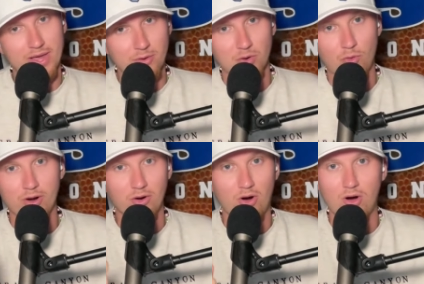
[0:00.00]
they would have won
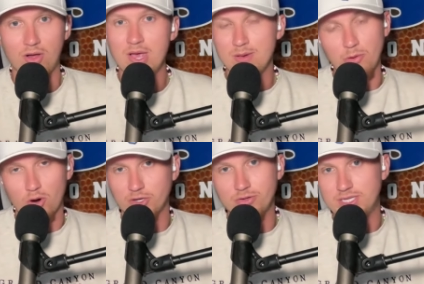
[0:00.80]
it all. People
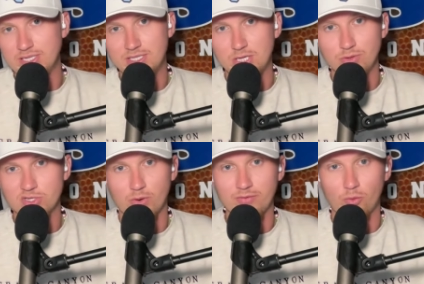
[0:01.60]
argue TCU in
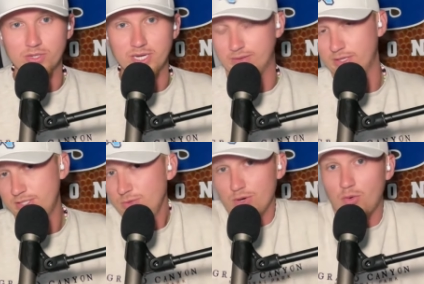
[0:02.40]
2014.
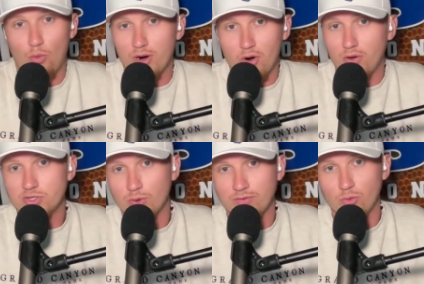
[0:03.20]
TCU wouldn't have won it all in
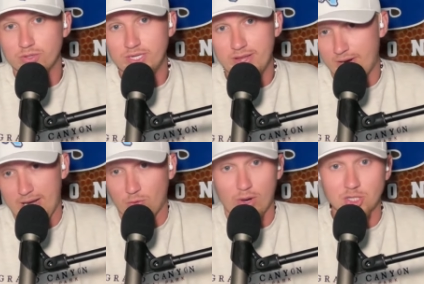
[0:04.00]
2014. They had
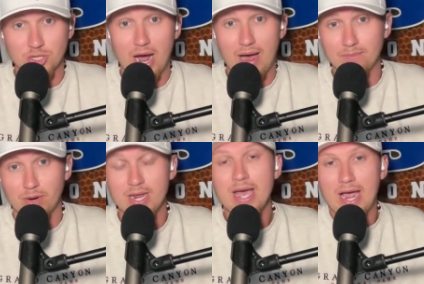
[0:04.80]
a great shot
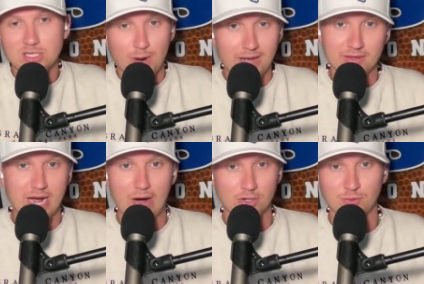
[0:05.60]
but expanded the
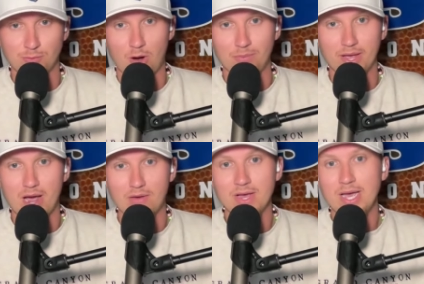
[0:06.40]
college football
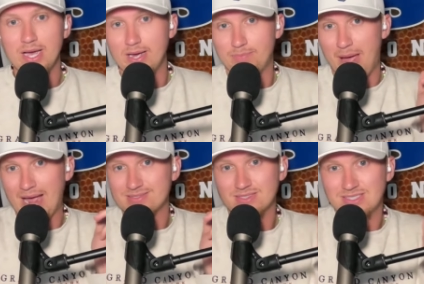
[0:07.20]
playoff
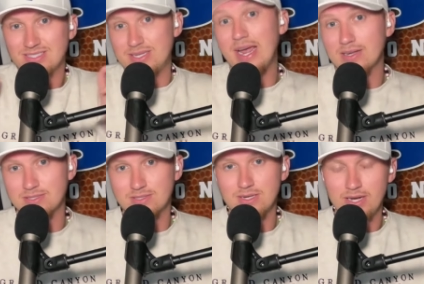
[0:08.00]
past
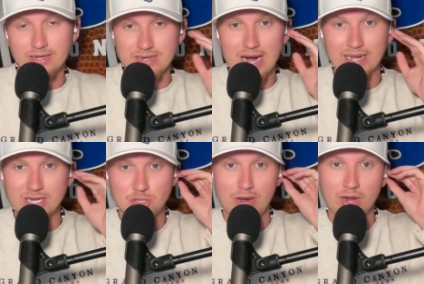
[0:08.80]
six is not going to
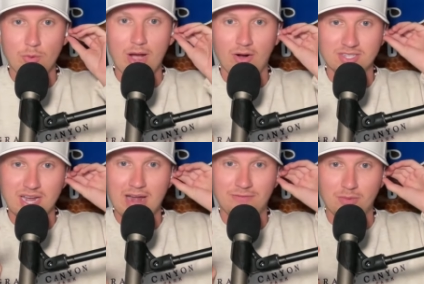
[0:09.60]
get you anywhere
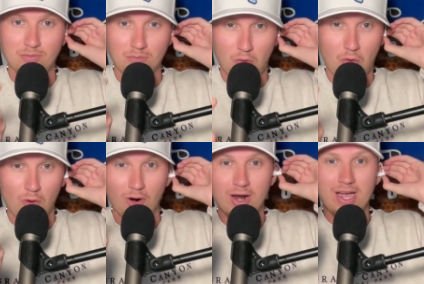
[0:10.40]
aside from
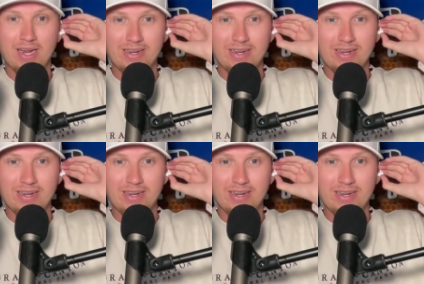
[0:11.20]
more